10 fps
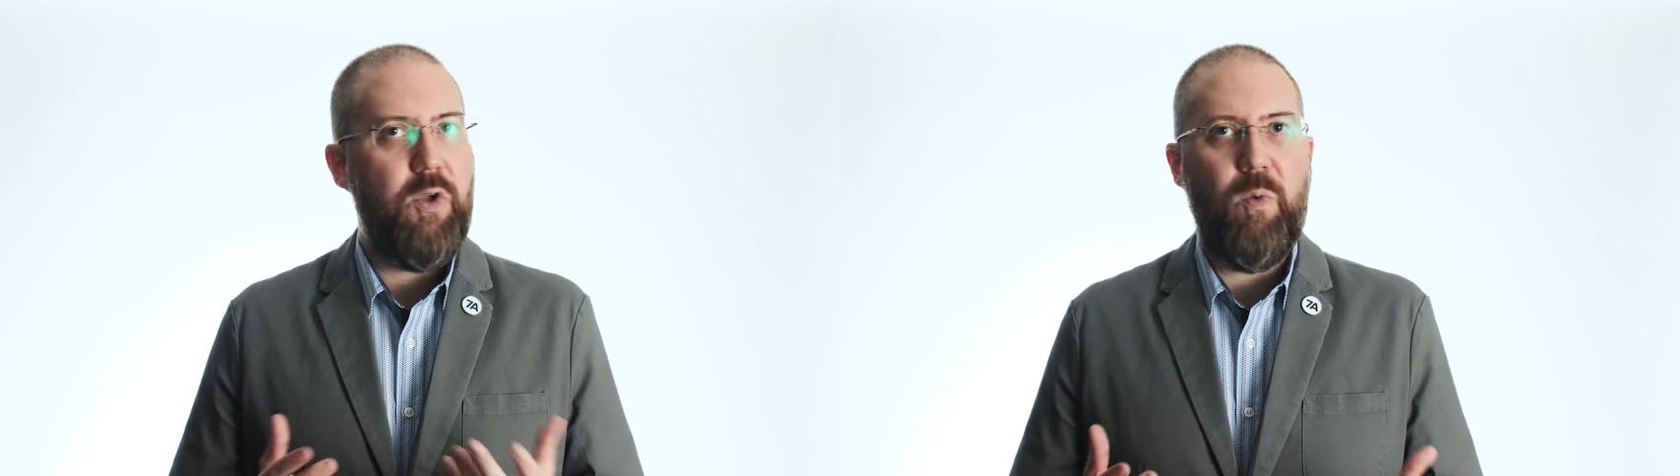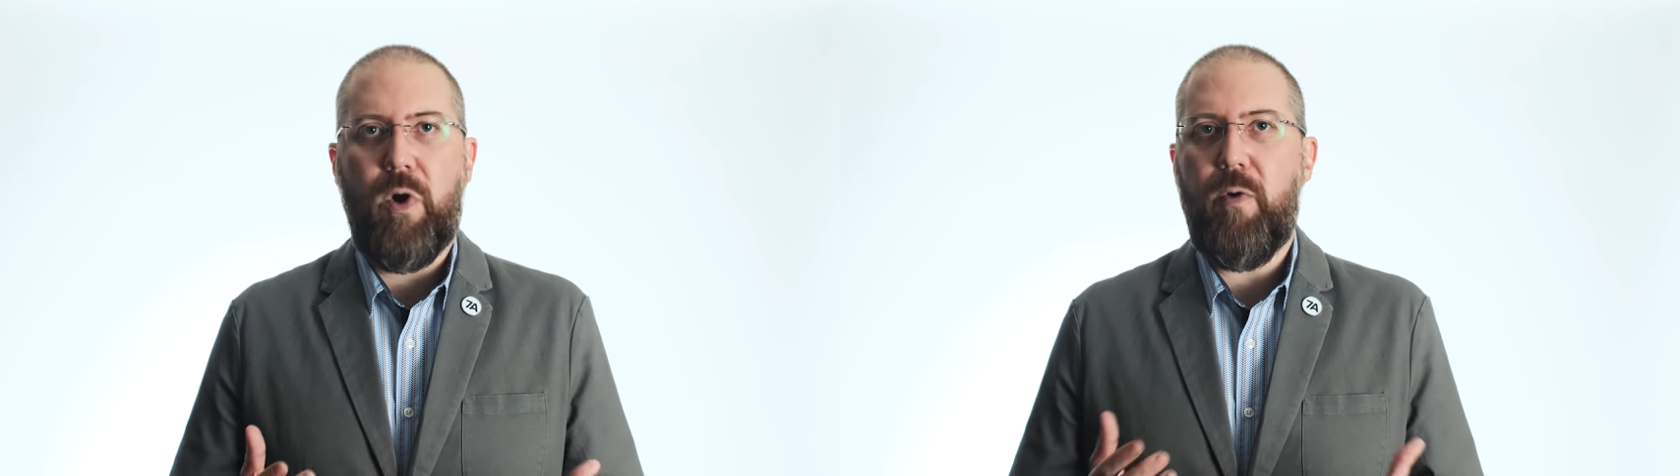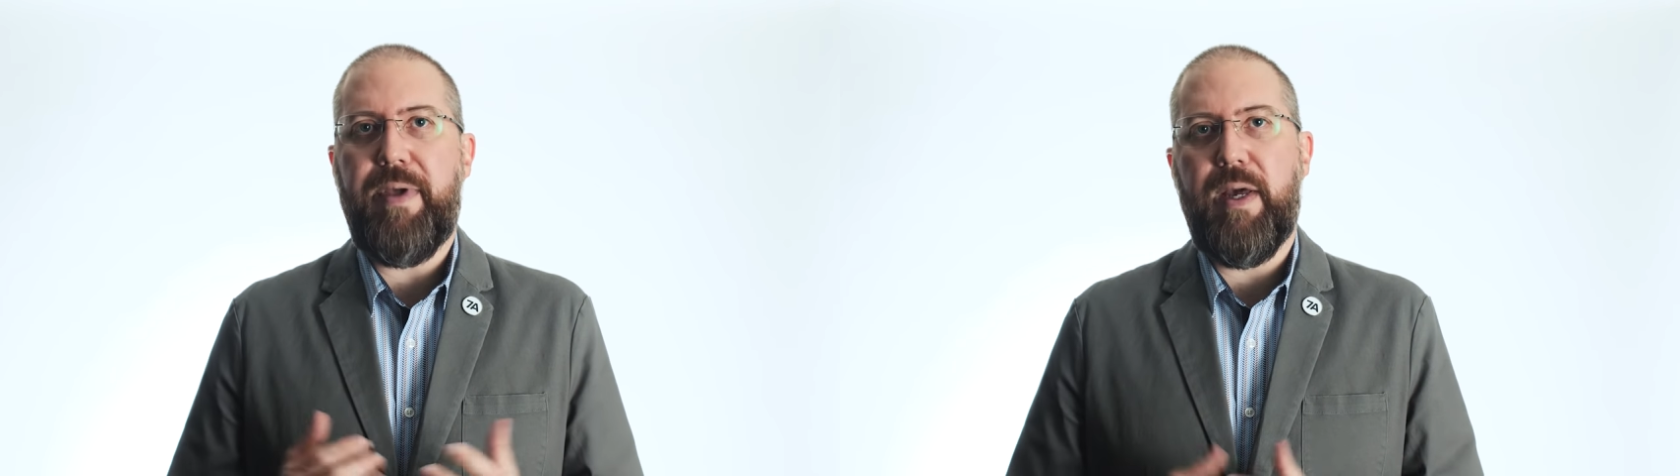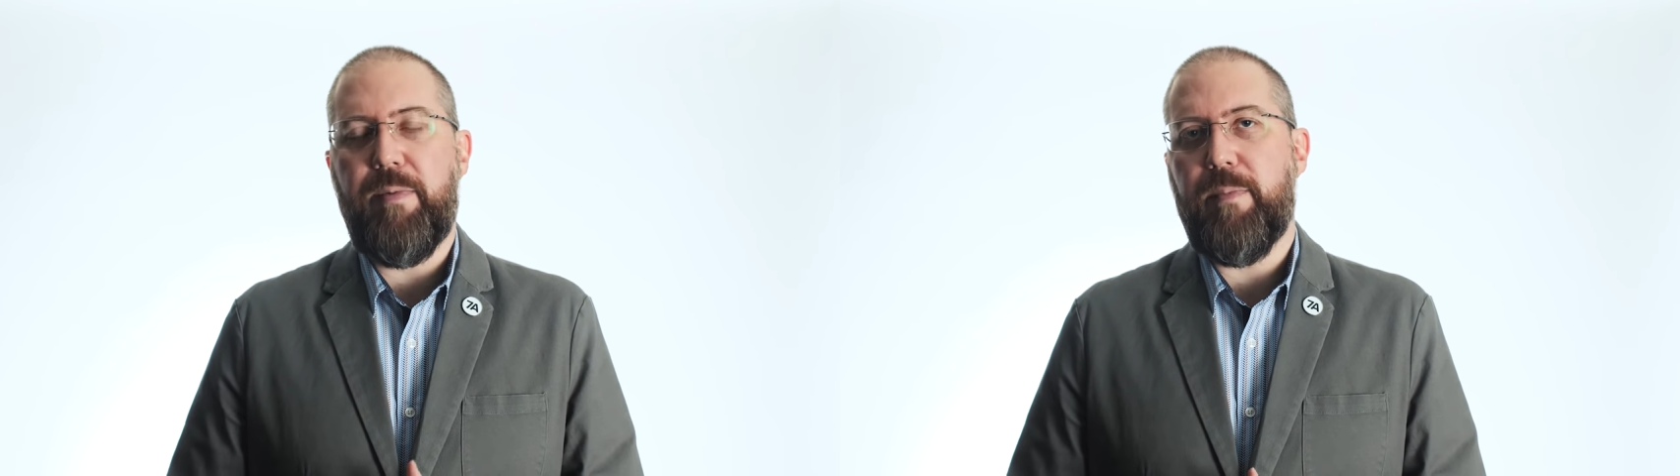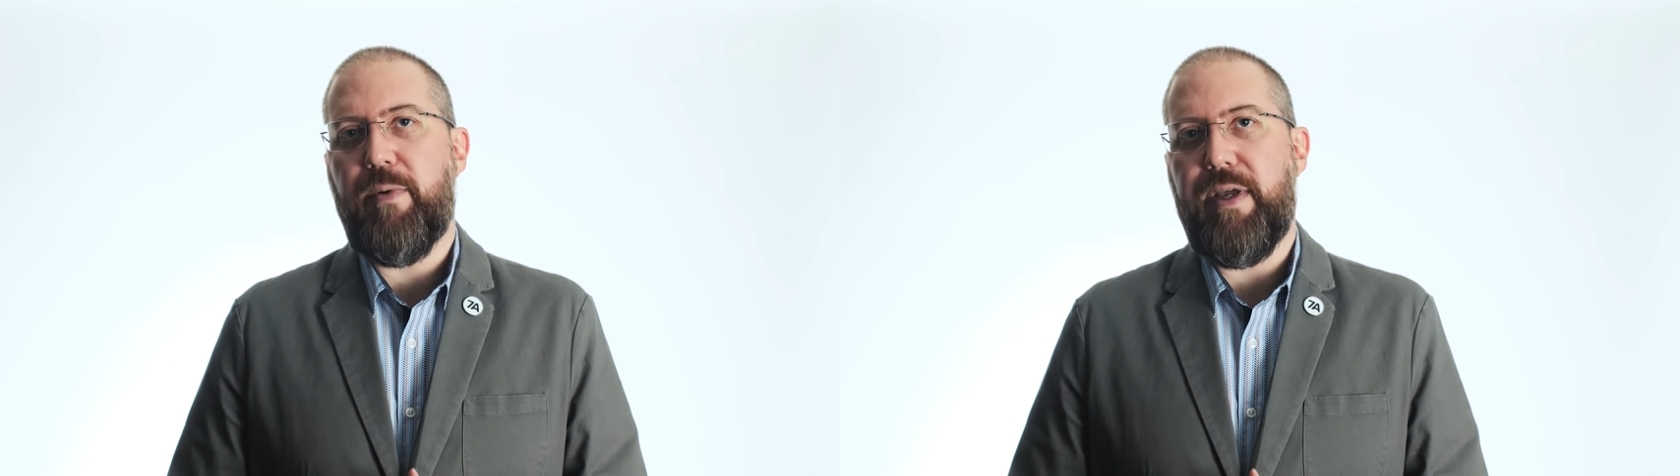you won't be
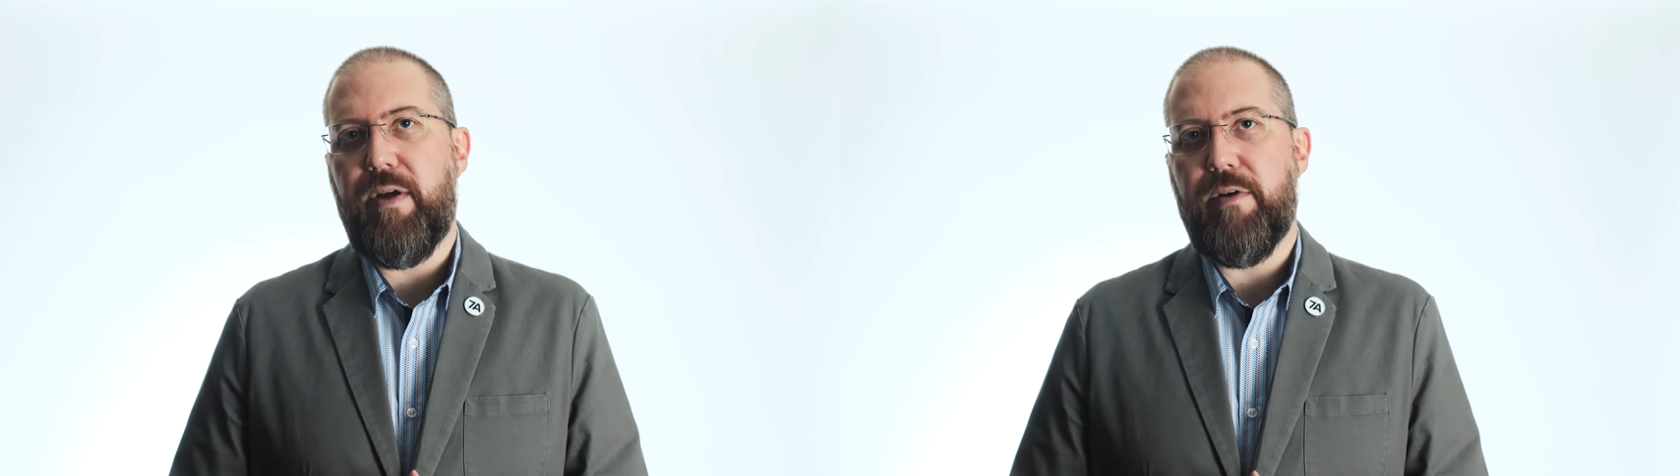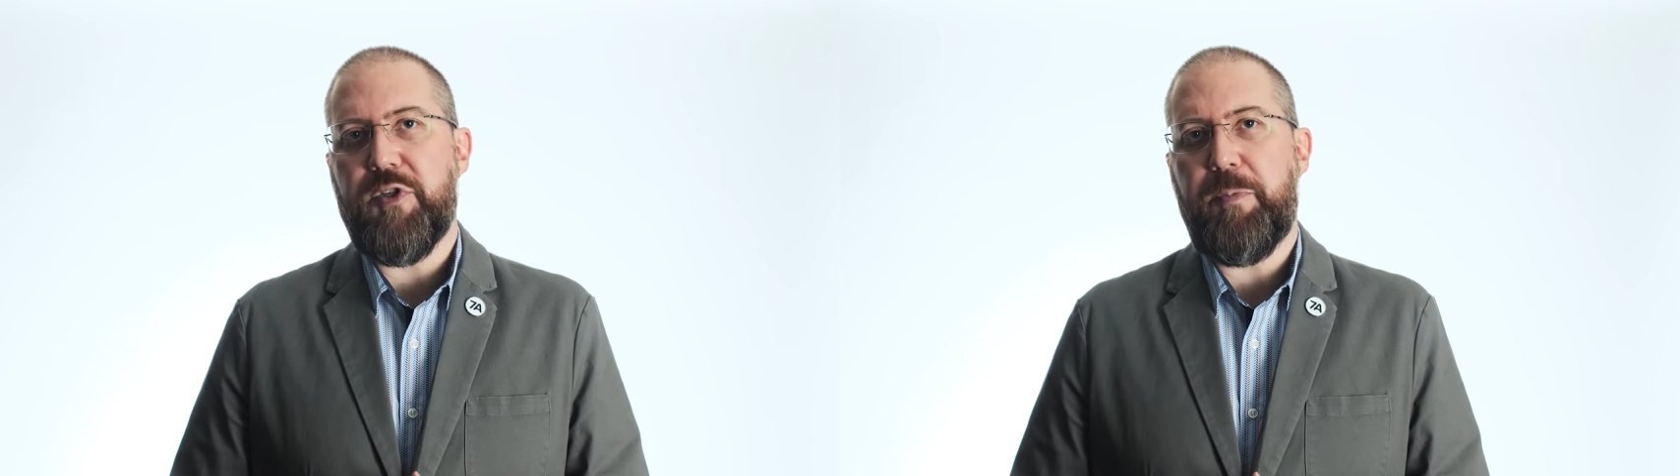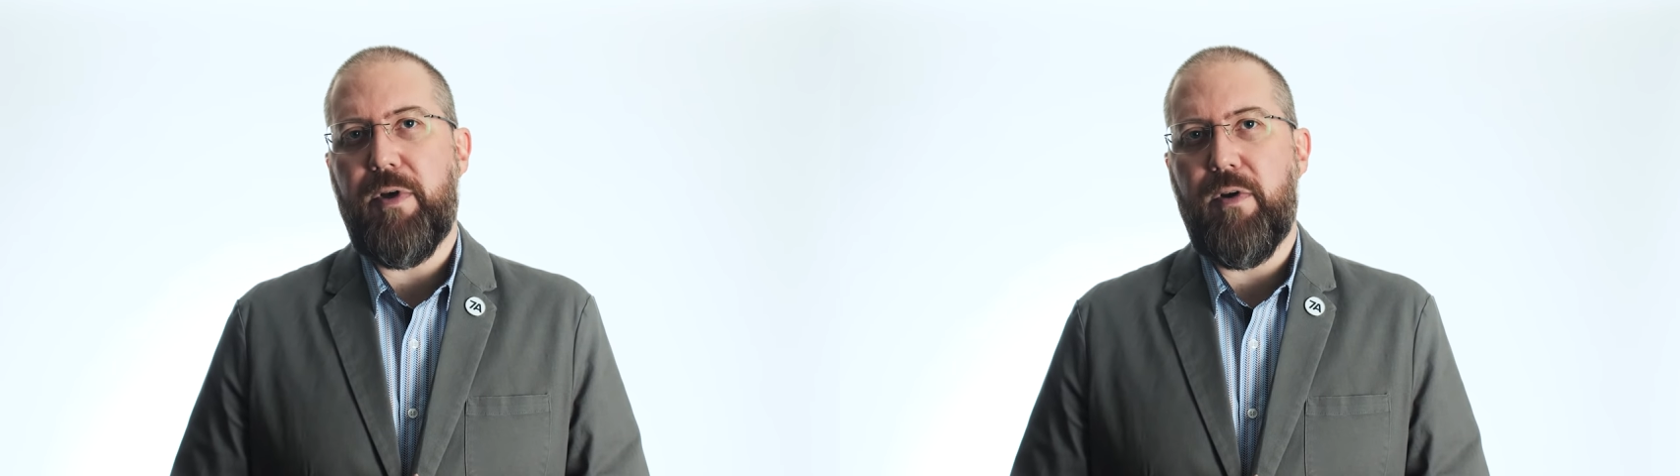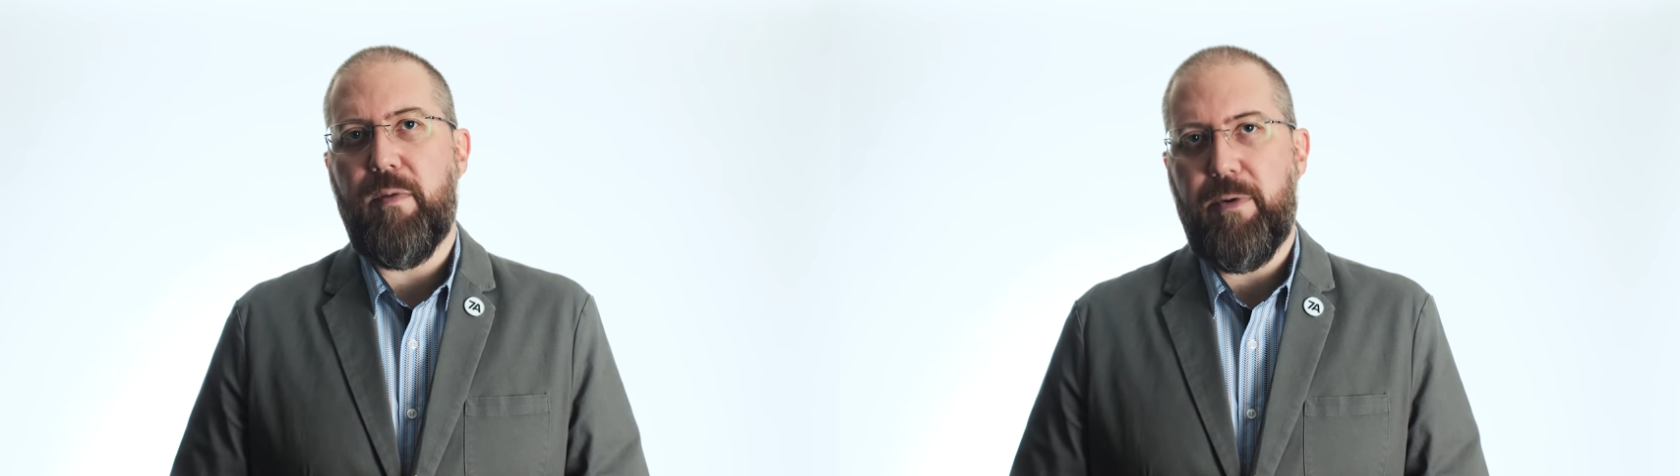able to bring your dispute